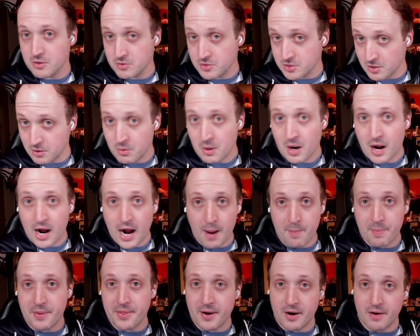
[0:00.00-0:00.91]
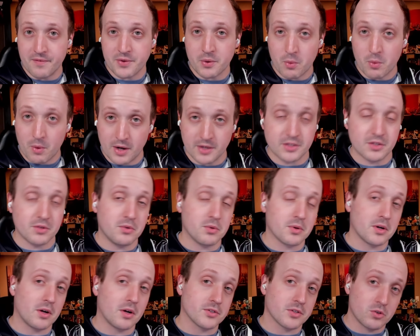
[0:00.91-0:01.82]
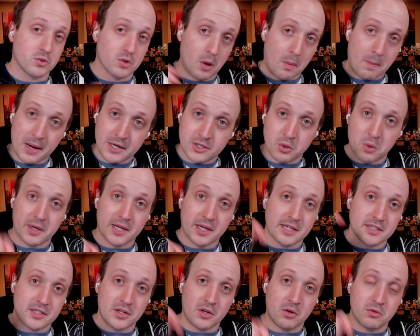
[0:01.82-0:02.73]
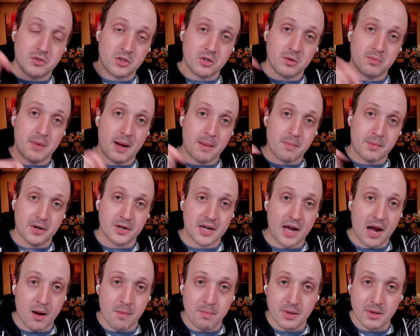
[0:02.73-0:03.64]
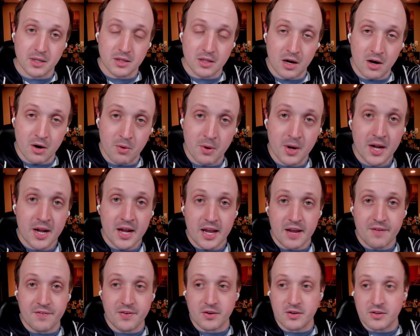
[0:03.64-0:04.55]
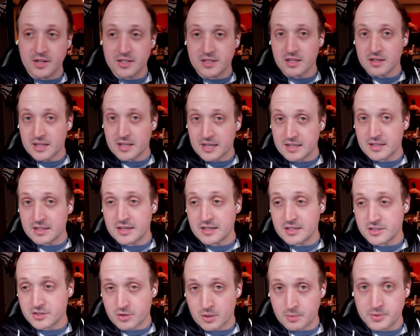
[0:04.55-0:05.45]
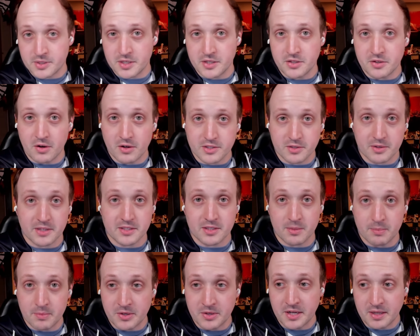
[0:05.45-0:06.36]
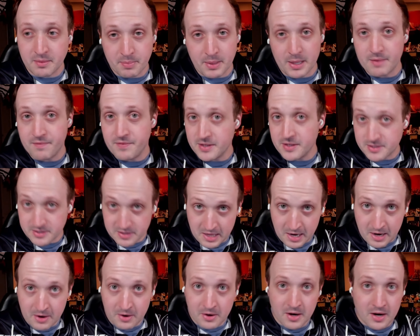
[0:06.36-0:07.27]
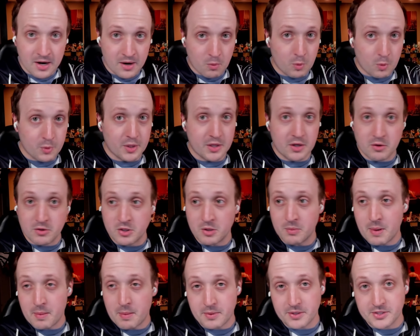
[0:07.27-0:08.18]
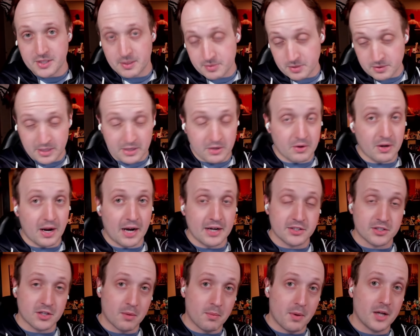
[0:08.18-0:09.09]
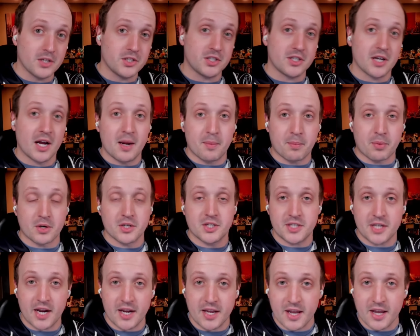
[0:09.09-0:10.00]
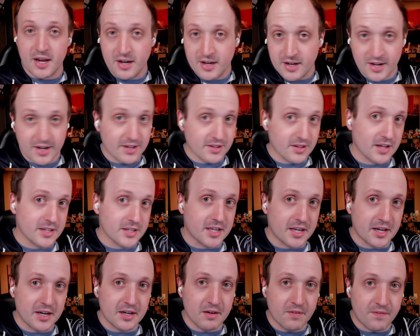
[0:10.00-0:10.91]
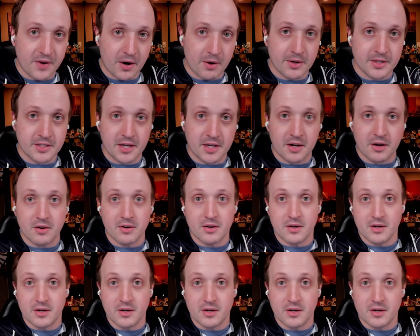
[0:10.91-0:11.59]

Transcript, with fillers: So hop in there if you want to. You can also do it by joining as a YouTube member down below. If you click the link in the description, you also get some unique benefits there with a YouTube membership. So thank you guys so much. Appreciate you you, let's get into Fairy Tail.